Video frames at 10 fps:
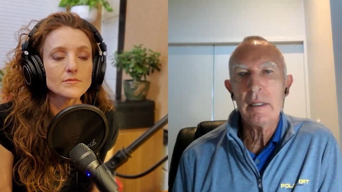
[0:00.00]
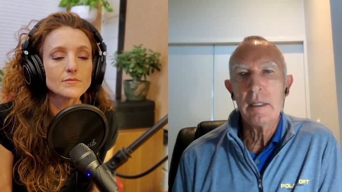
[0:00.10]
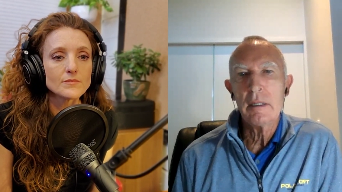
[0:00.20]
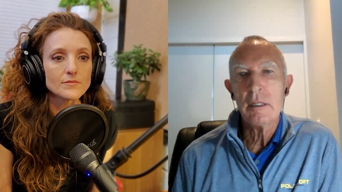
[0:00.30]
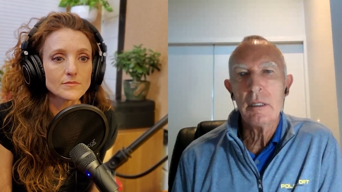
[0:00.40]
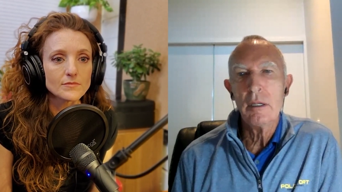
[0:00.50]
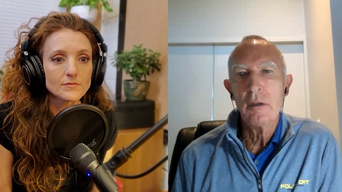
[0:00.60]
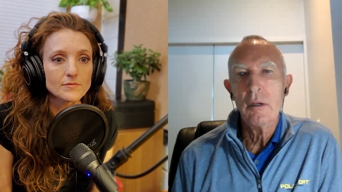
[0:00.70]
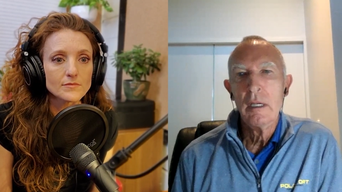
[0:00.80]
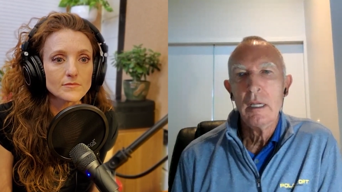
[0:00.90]
Speaker 1: acids
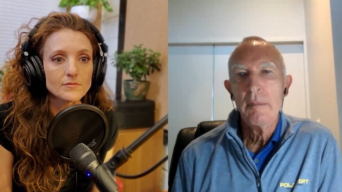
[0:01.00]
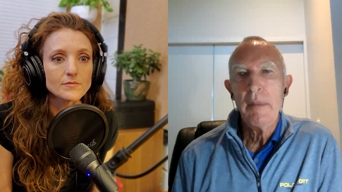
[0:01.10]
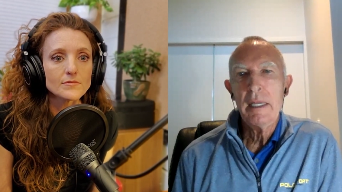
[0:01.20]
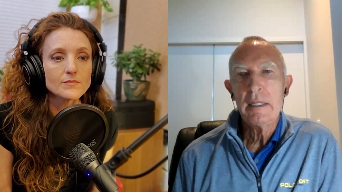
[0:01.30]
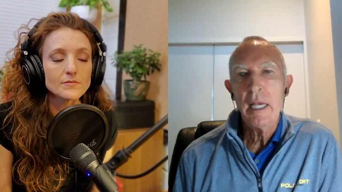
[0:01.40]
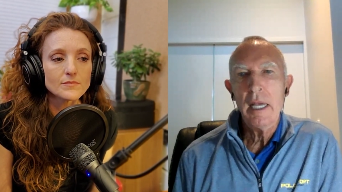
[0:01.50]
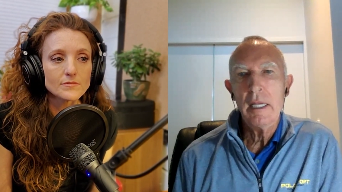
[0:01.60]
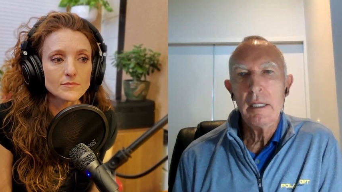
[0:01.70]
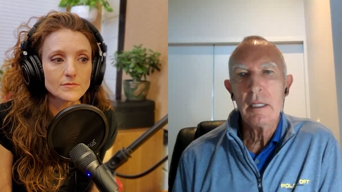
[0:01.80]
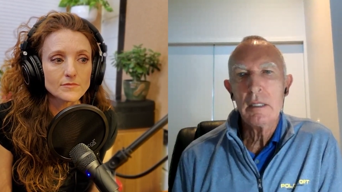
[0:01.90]
to
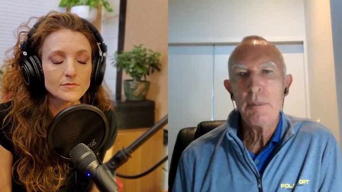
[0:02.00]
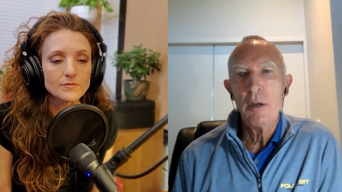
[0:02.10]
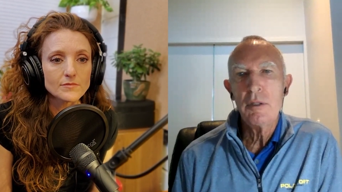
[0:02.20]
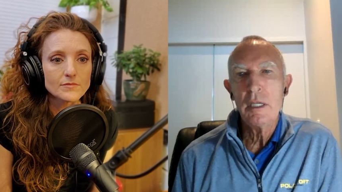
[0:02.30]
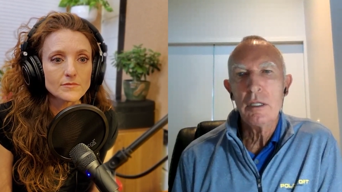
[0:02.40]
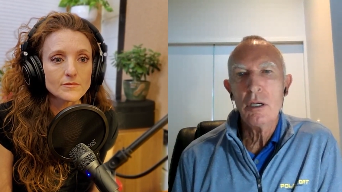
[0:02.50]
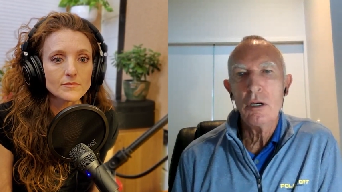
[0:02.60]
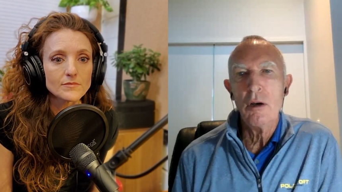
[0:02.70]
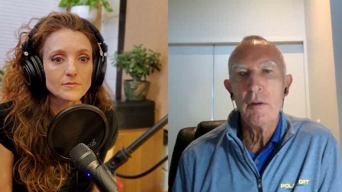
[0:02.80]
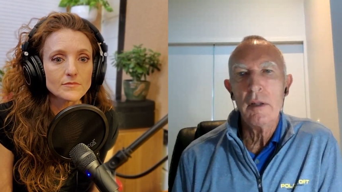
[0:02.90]
maintain this protein
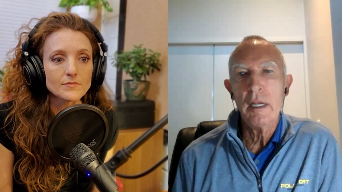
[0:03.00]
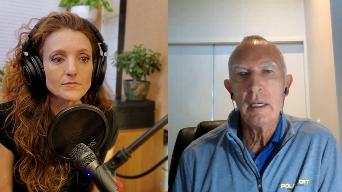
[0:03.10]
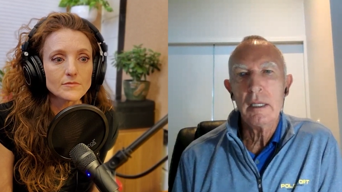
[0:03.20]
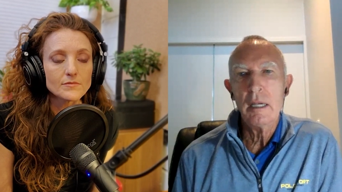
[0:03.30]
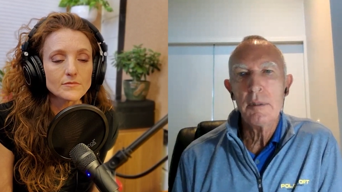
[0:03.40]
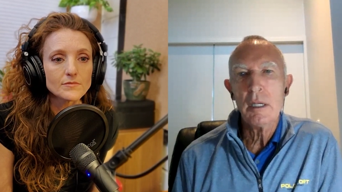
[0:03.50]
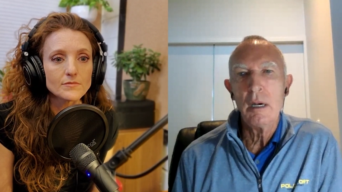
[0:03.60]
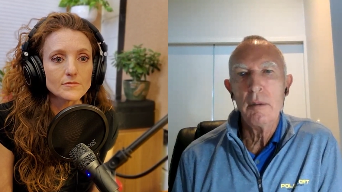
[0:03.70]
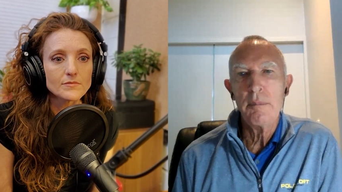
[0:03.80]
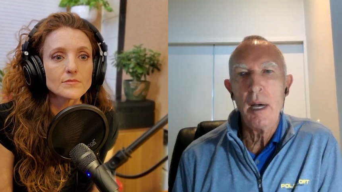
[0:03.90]
turnover that keeps
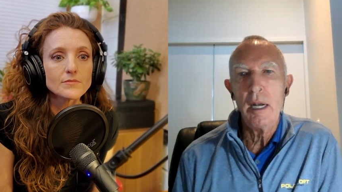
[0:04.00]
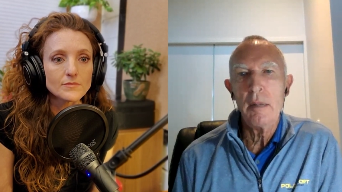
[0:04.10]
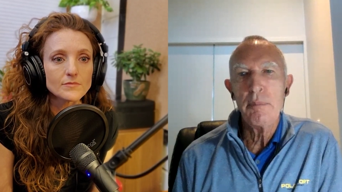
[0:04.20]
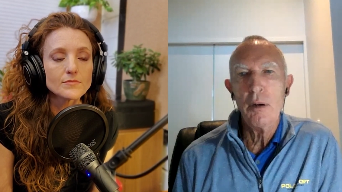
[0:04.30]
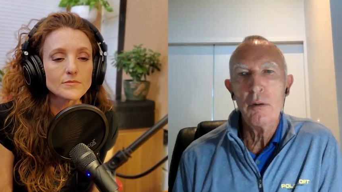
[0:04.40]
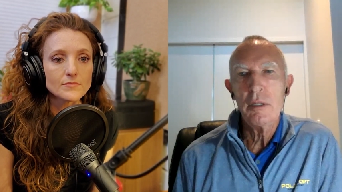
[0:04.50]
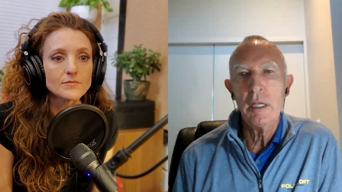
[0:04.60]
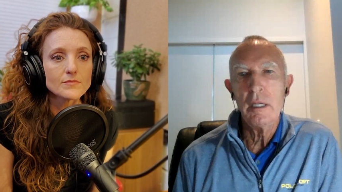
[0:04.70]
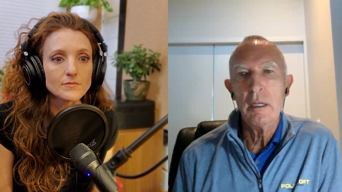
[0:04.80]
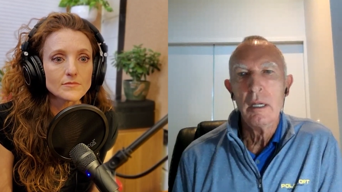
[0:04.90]
our body
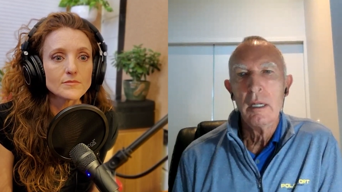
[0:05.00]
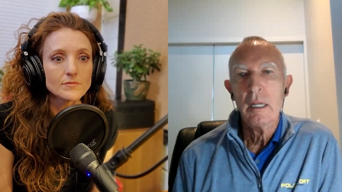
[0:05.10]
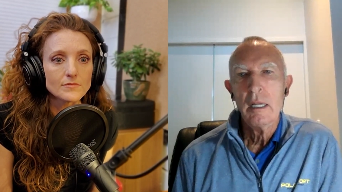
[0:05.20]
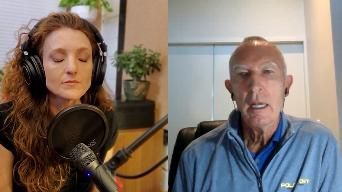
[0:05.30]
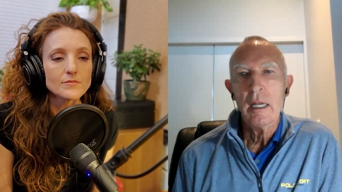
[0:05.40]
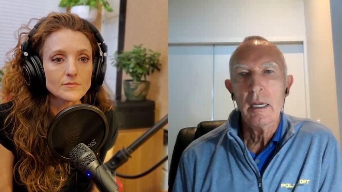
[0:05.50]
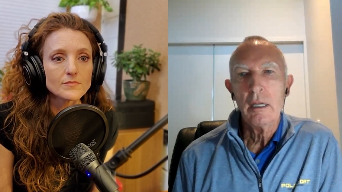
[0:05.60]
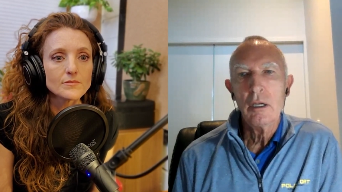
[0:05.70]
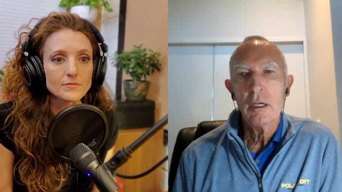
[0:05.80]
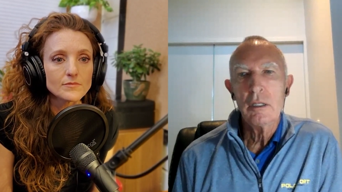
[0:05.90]
protein in
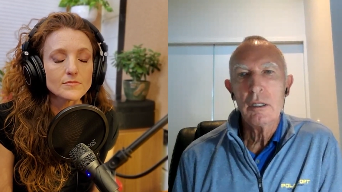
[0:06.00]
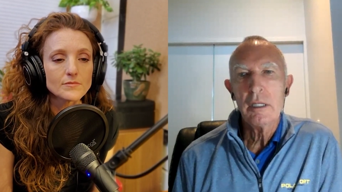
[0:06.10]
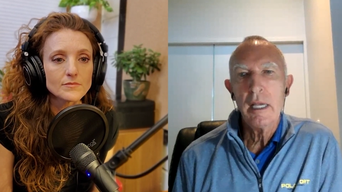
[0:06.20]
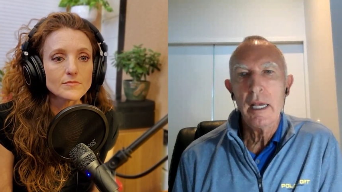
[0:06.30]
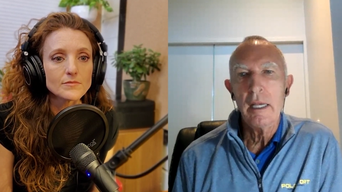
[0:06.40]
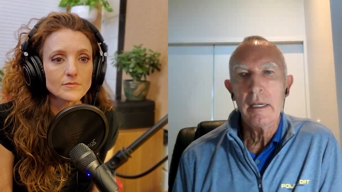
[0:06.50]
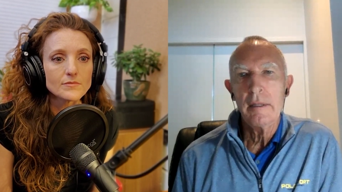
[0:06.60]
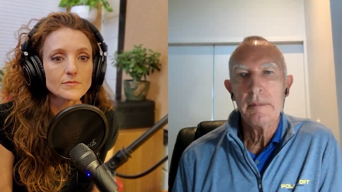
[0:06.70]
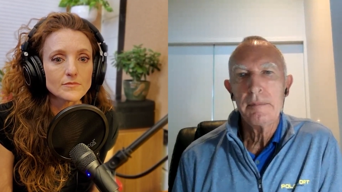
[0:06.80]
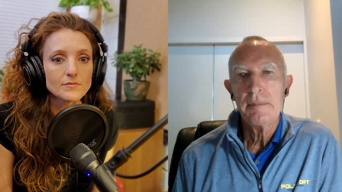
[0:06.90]
Speaker 2: a good
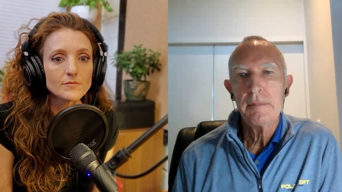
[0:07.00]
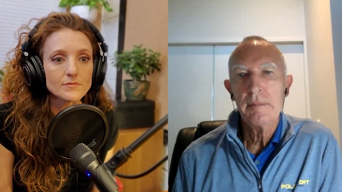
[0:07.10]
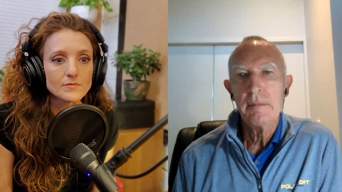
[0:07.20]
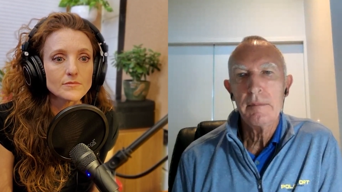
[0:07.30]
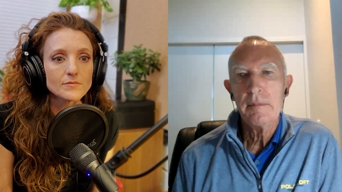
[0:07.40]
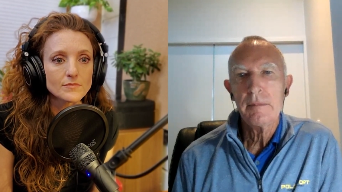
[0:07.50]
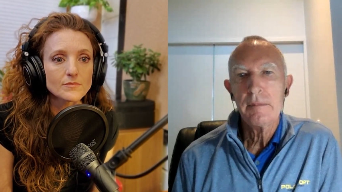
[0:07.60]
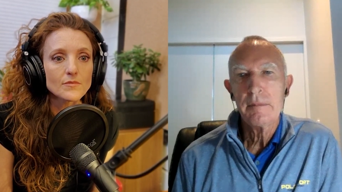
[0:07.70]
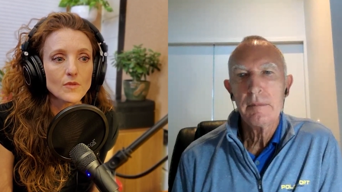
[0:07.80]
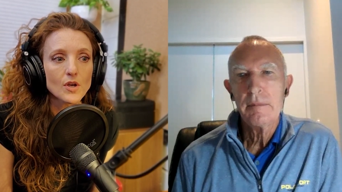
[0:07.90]
state.
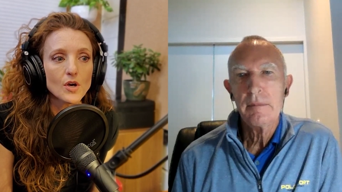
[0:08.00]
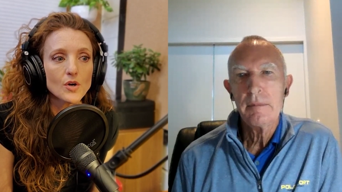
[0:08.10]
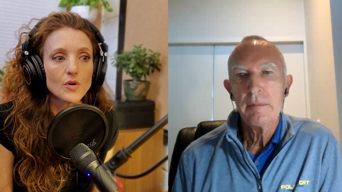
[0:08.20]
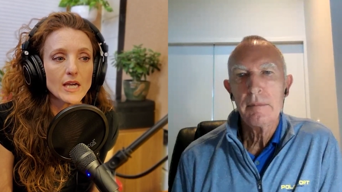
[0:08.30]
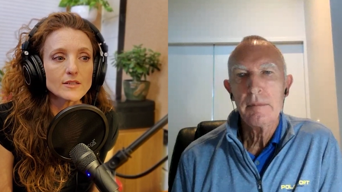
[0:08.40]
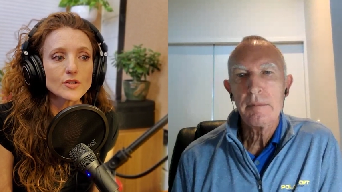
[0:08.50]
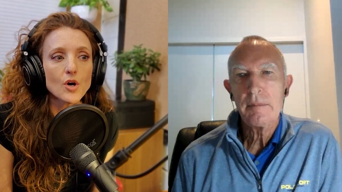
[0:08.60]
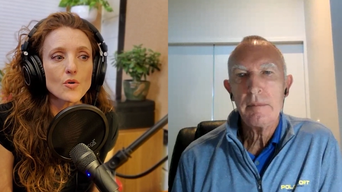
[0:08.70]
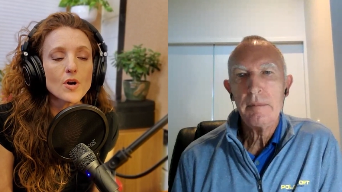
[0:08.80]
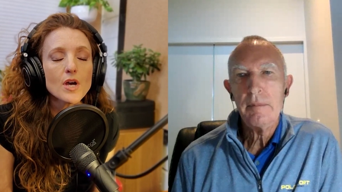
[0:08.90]
Okay,
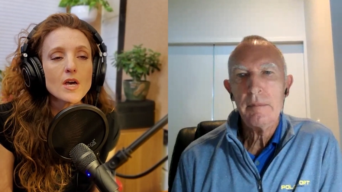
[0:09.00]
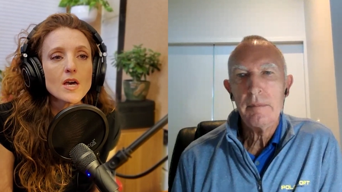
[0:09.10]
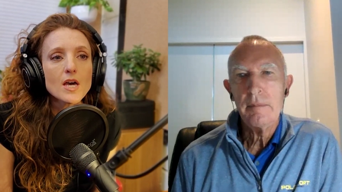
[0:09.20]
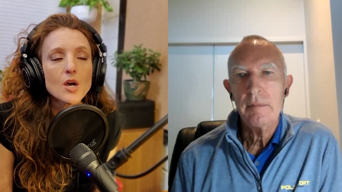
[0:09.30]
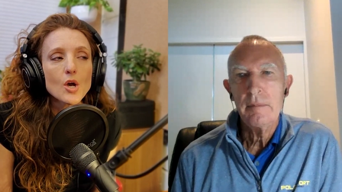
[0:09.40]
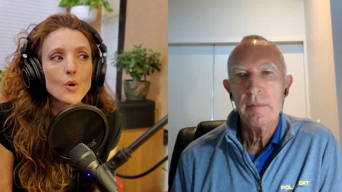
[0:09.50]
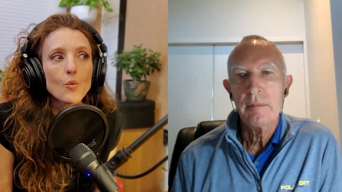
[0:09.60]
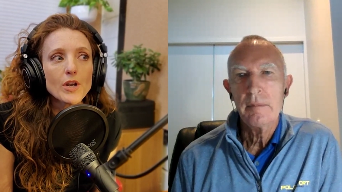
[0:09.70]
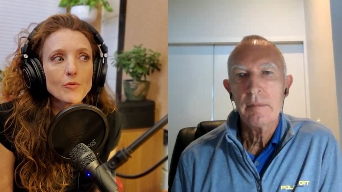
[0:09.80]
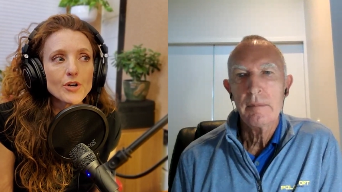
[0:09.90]
so
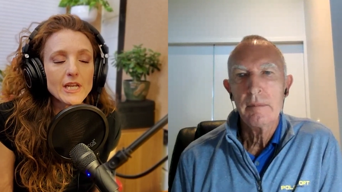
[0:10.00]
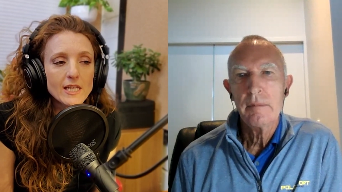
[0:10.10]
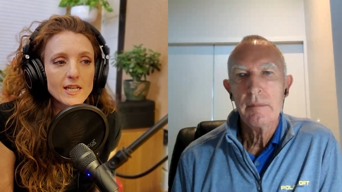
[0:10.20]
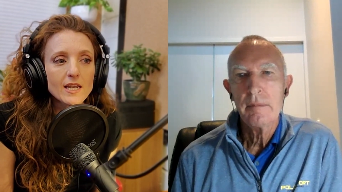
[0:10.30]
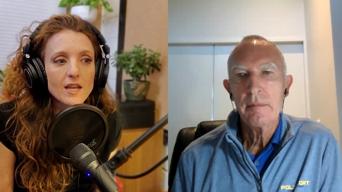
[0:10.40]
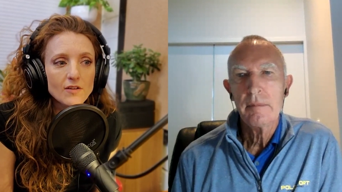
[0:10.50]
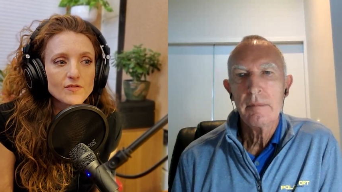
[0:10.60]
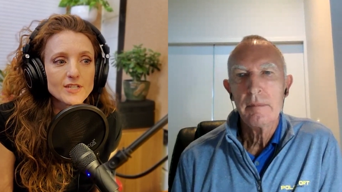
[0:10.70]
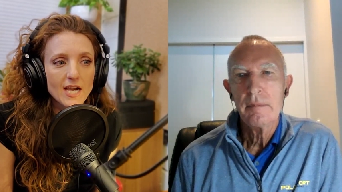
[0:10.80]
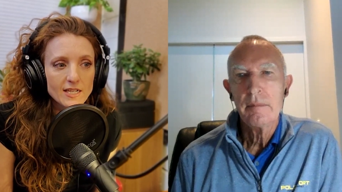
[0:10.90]
when we're eating enough
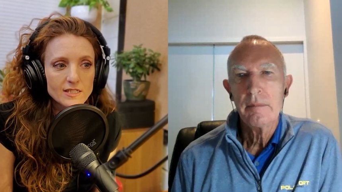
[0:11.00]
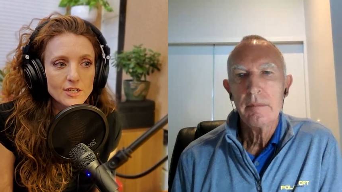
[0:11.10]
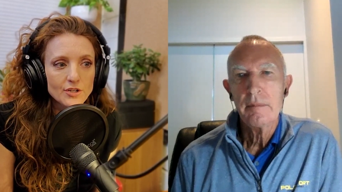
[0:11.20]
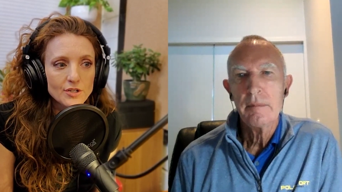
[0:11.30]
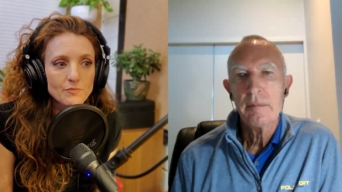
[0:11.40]
dietary